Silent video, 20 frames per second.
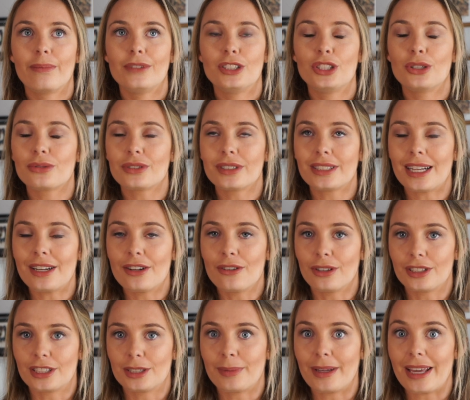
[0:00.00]
children tend
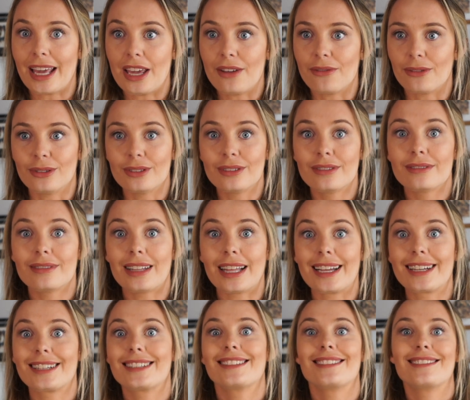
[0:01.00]
not to be evil,
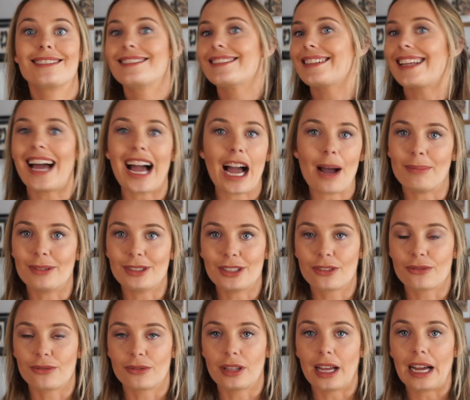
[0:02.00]
like that
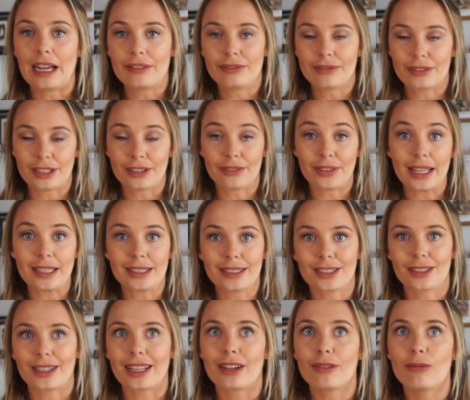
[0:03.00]
happens through life and events.
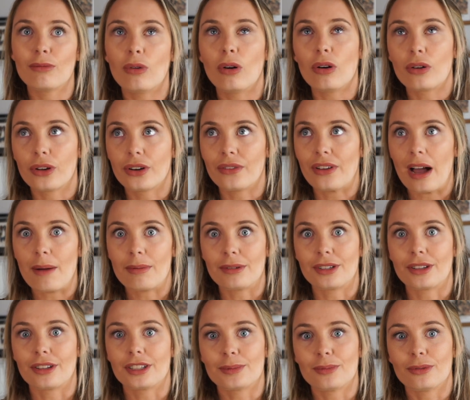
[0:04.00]
So like, what could have
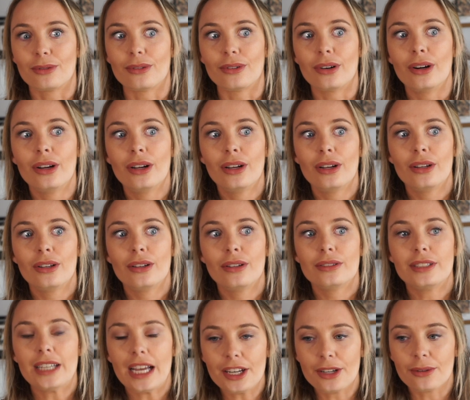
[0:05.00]
happened to those poor
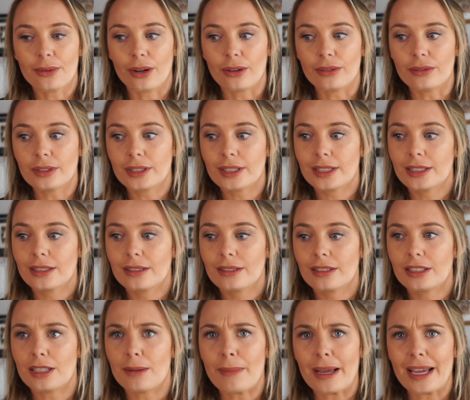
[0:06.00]
10-year-olds
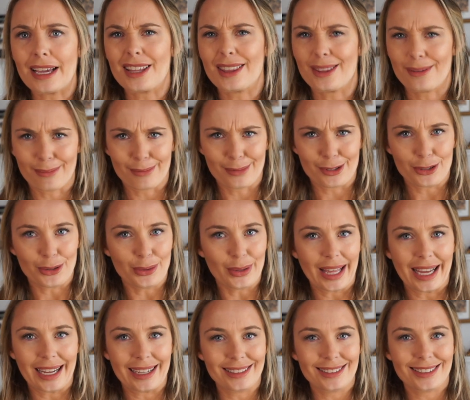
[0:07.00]
to make them do
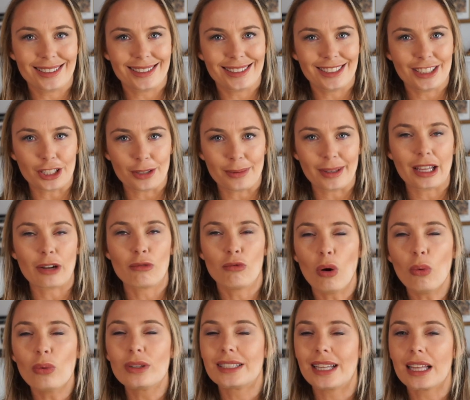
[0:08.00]
that? Do you know what I mean? Like,
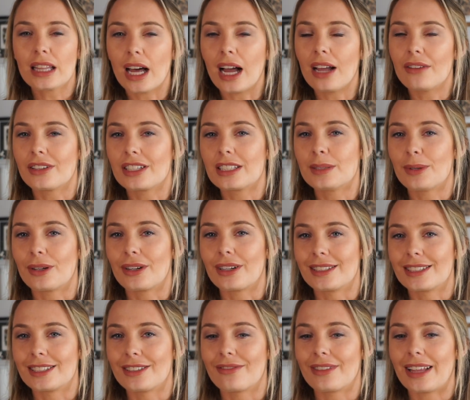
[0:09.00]
what was their life
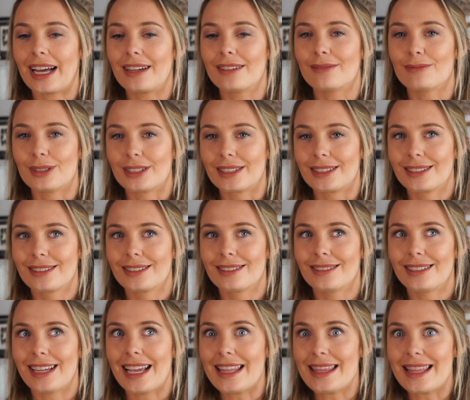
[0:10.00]
experience if that was
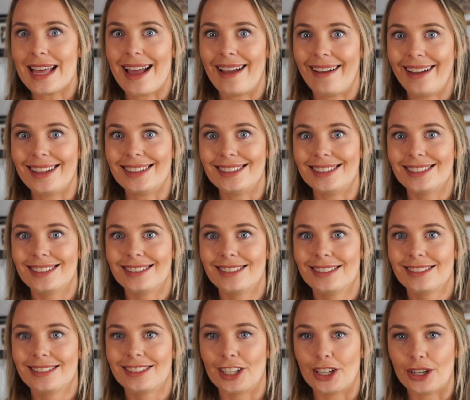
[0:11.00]
in their heads,
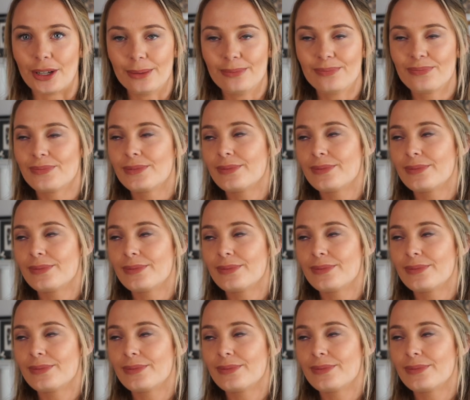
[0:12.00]
you know?